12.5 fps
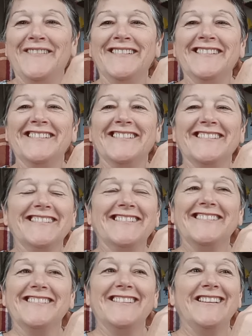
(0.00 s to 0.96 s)
you
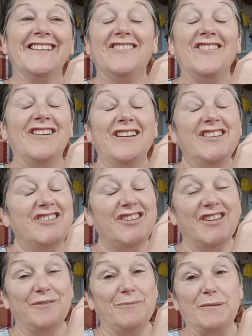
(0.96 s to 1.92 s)

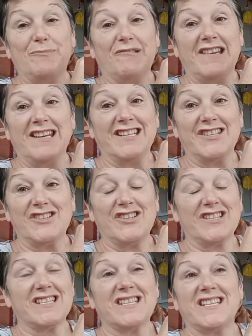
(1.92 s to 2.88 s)
know, my brain is
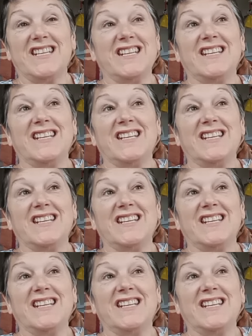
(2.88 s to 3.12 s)
just